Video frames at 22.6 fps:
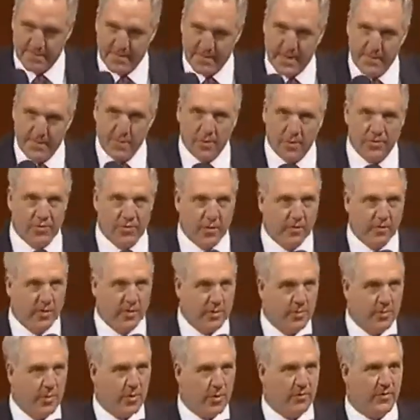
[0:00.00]
They both serve on
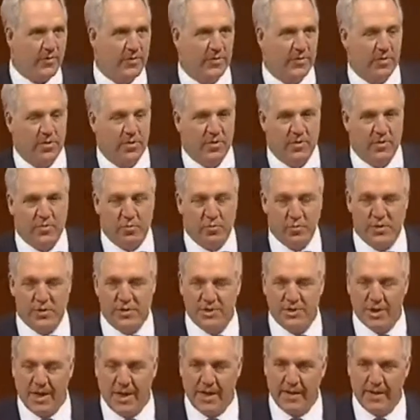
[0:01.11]
the Board of Visitors,
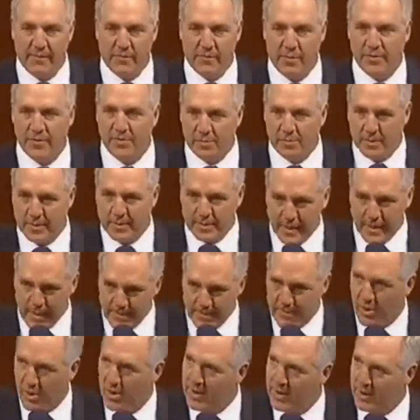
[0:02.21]
which I have recently been
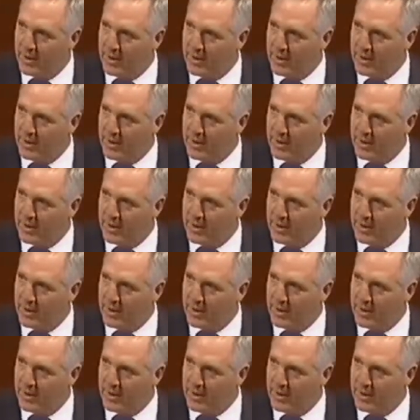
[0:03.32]
named on.